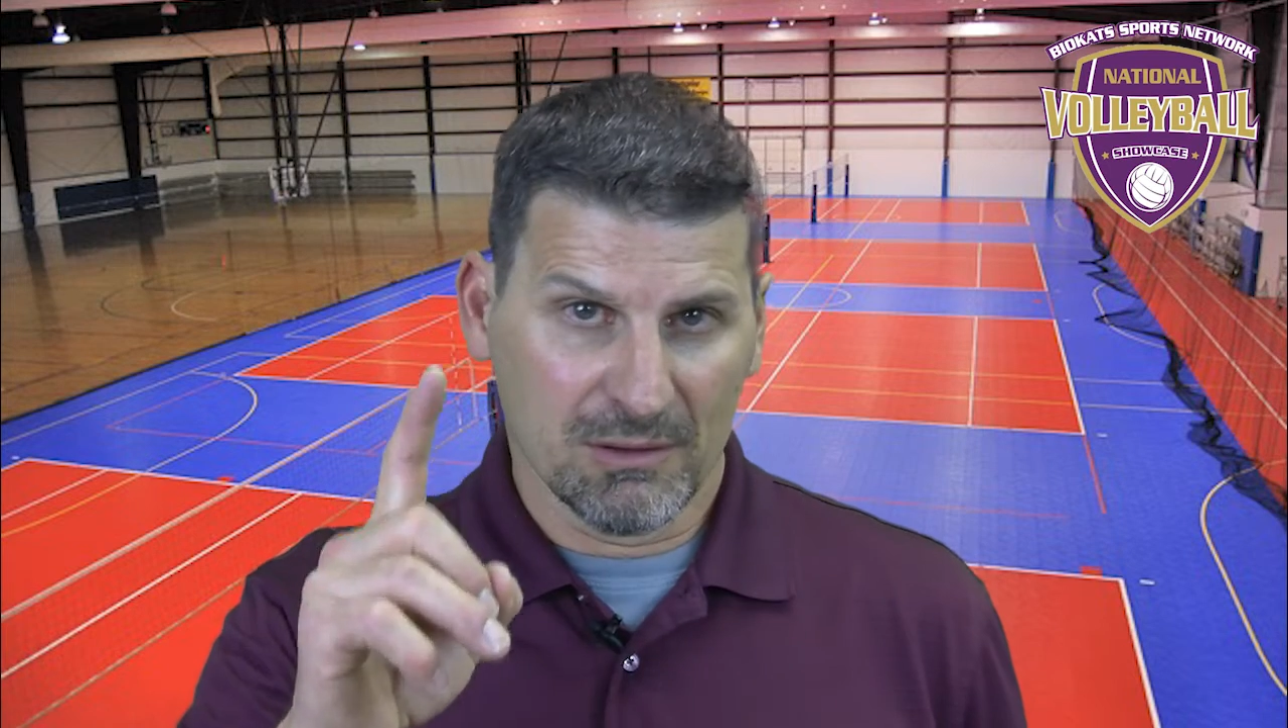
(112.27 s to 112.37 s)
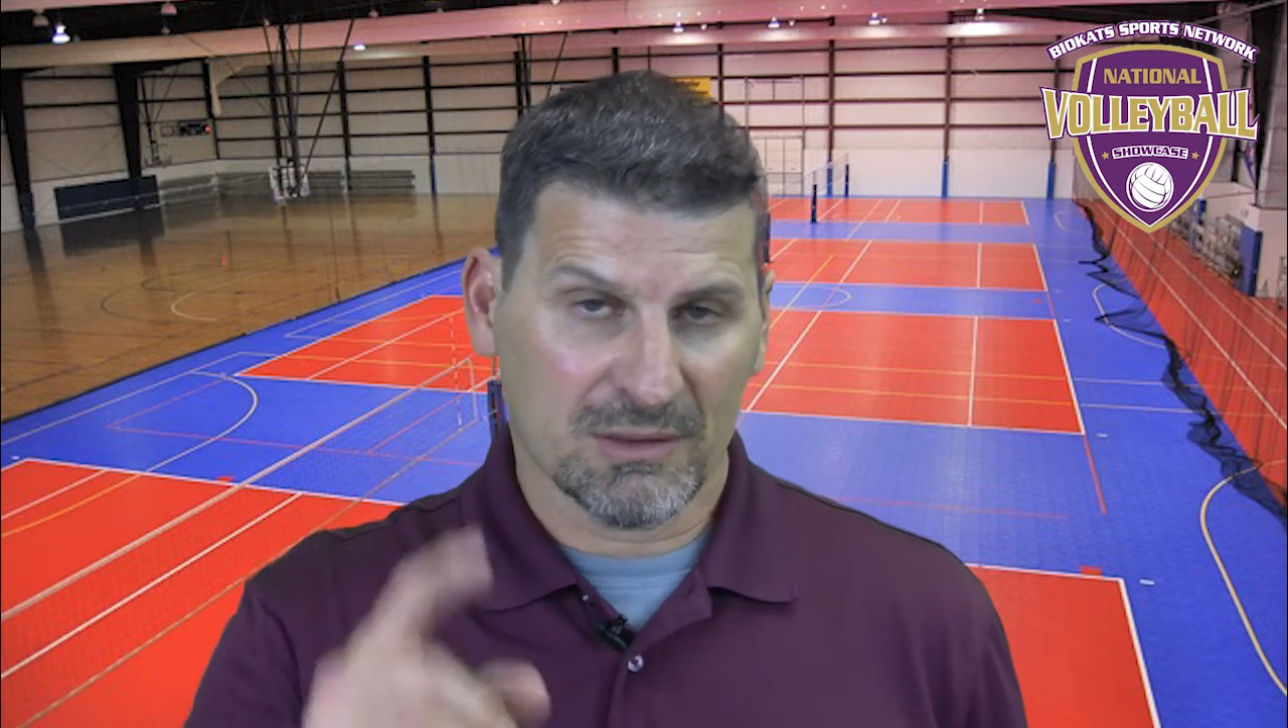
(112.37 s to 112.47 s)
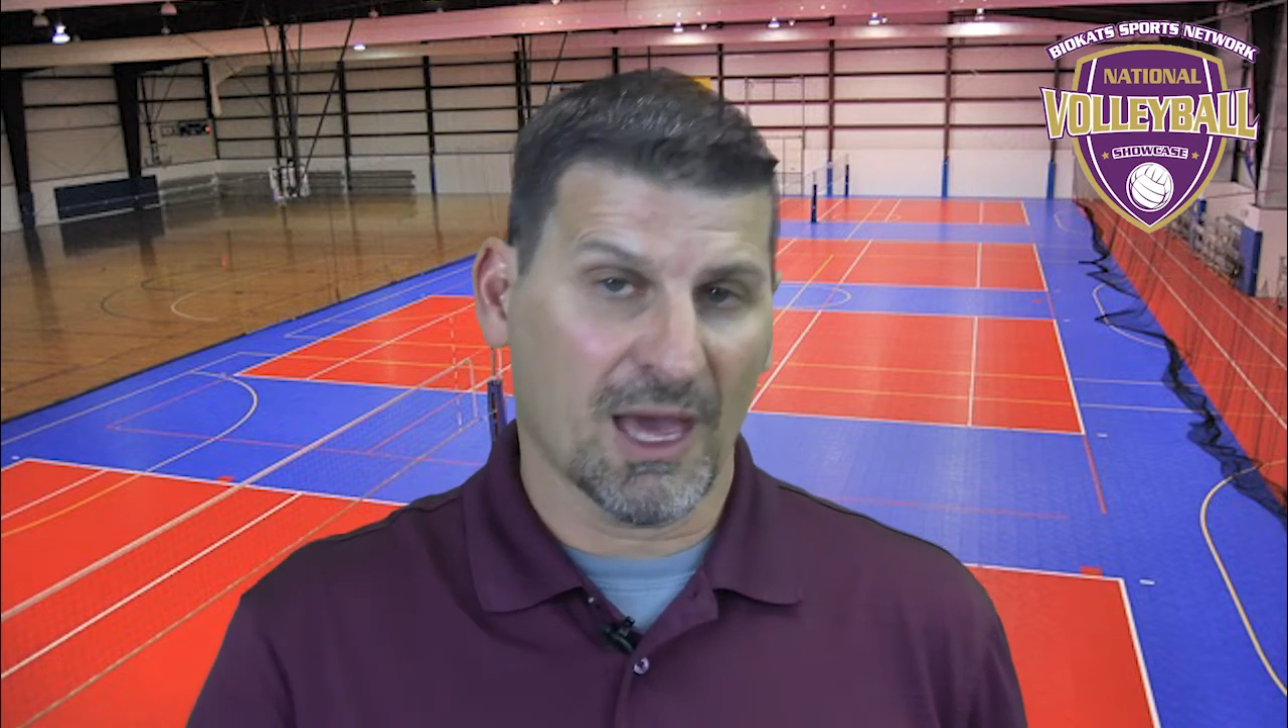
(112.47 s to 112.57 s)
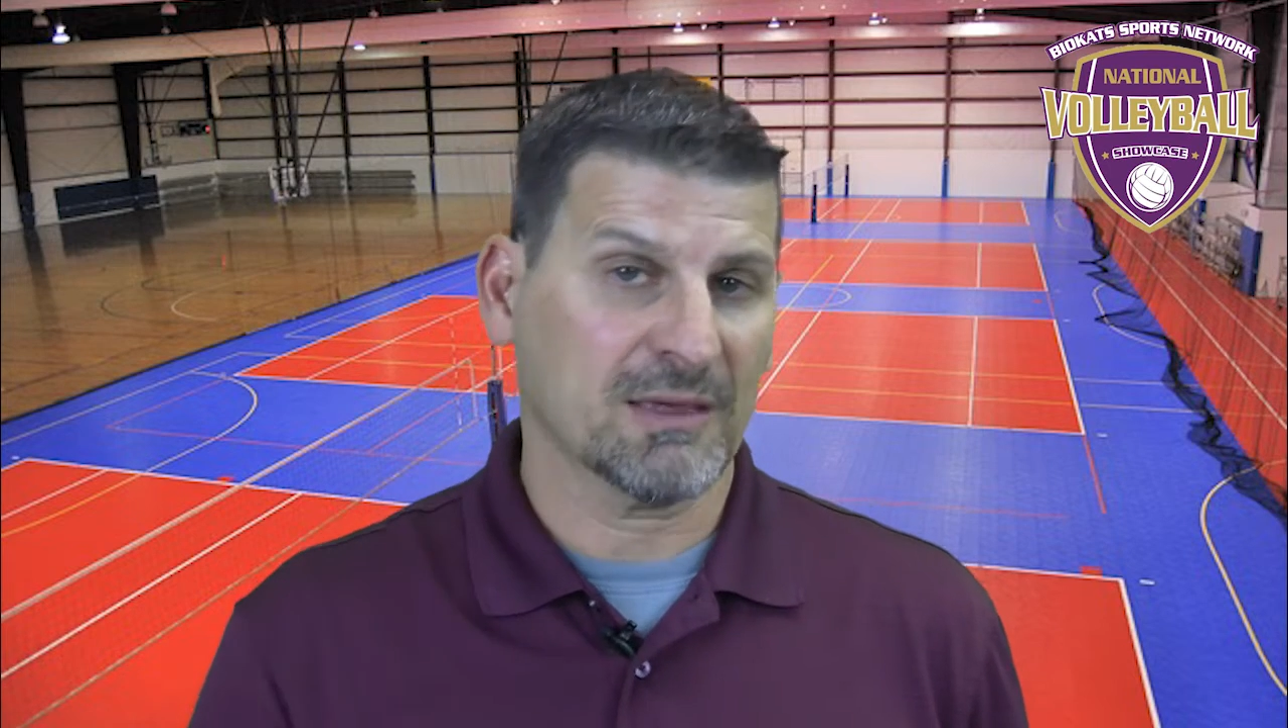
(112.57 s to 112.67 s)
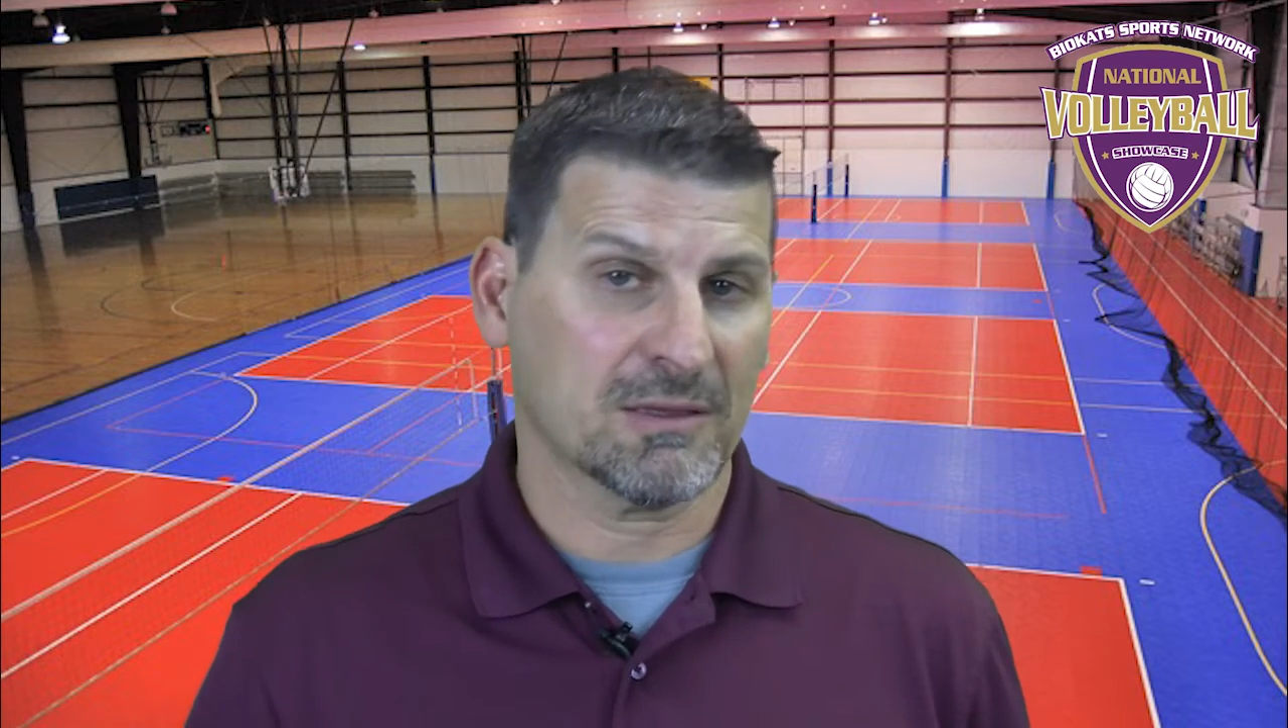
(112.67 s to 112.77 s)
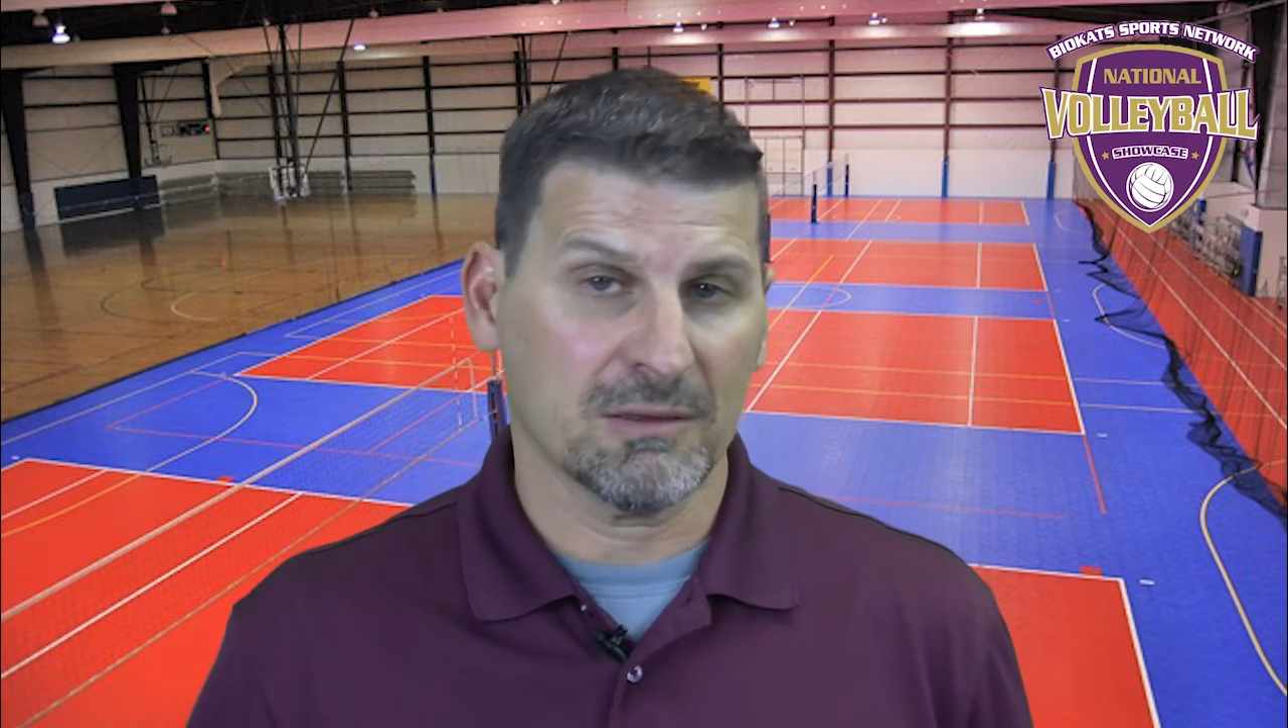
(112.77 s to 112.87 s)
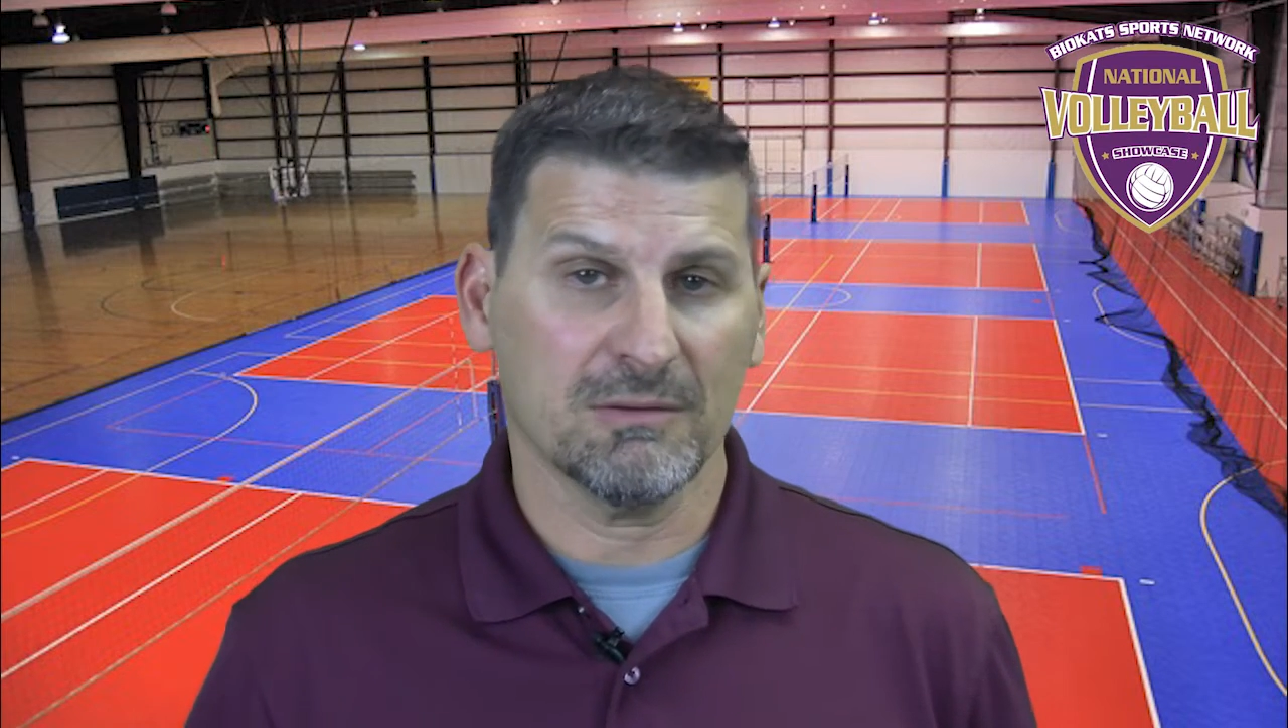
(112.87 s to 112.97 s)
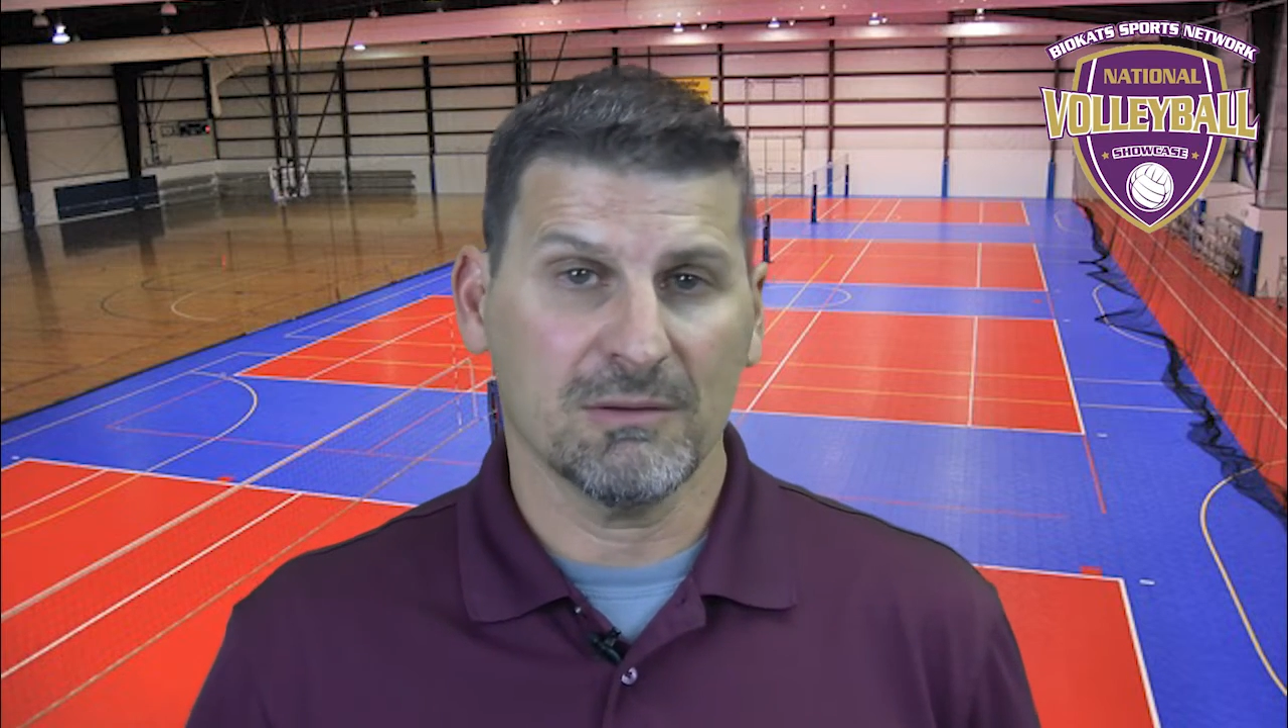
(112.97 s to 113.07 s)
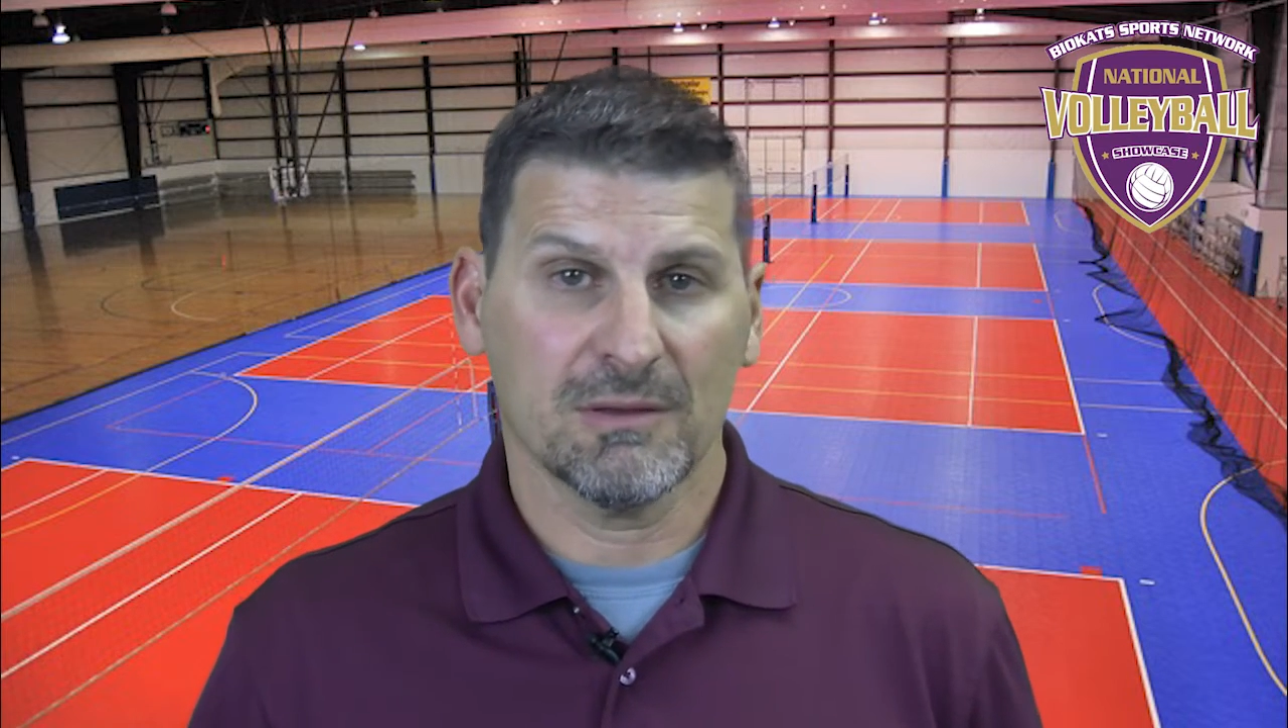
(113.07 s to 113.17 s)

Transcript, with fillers: tested